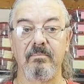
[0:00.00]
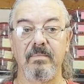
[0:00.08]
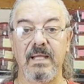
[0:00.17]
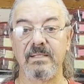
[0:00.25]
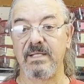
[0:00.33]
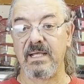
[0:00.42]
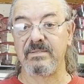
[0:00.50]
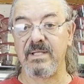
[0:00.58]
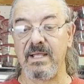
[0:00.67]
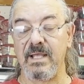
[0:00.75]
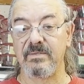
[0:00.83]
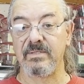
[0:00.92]
As
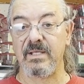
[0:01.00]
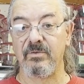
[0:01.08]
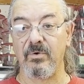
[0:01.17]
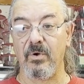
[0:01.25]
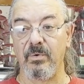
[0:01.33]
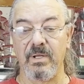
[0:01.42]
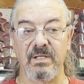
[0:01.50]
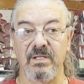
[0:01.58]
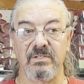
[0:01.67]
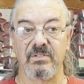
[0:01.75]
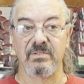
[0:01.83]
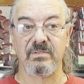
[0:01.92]
they grow, and
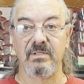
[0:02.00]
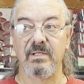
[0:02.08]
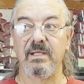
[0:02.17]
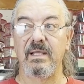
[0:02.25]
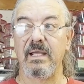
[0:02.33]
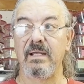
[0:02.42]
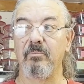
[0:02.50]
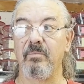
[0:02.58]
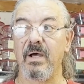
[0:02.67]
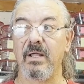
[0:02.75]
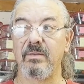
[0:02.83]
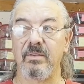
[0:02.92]
in just in a
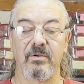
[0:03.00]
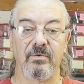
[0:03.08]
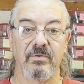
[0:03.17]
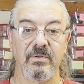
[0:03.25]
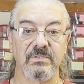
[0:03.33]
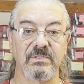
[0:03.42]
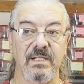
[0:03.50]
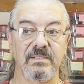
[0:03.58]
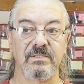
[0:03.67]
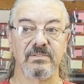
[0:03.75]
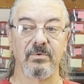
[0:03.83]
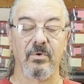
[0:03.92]
month, their
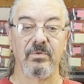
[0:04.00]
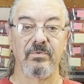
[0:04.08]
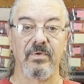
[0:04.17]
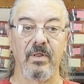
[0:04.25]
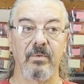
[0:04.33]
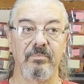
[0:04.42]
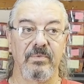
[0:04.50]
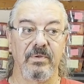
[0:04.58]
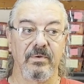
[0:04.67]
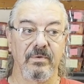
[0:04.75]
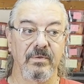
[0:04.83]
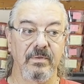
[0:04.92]
senses are all developed.
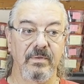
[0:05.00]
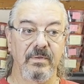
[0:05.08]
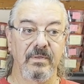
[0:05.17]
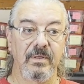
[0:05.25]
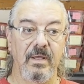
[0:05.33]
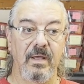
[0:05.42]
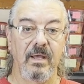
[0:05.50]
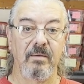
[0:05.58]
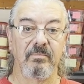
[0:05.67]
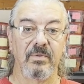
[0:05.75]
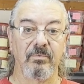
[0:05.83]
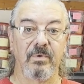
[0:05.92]
They're
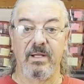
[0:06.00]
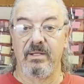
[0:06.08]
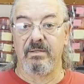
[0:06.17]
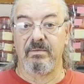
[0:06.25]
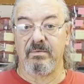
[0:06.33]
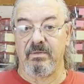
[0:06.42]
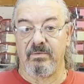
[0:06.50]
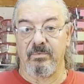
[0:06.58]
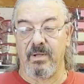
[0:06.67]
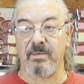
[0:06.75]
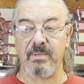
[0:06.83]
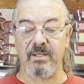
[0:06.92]
ready
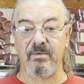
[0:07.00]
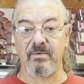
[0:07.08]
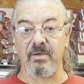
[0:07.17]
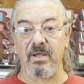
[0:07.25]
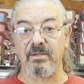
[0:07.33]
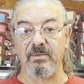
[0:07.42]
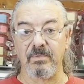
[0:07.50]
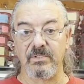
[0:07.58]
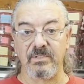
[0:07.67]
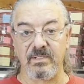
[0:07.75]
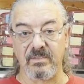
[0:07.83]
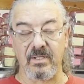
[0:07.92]
to be hunting
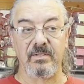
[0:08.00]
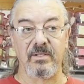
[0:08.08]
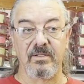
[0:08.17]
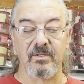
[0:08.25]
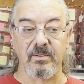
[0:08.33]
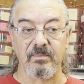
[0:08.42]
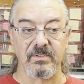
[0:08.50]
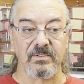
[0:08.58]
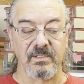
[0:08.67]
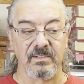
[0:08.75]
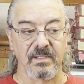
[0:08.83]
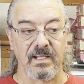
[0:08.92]
killing
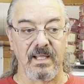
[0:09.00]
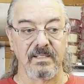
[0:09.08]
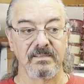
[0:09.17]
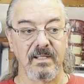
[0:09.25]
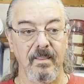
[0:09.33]
machines, I guess.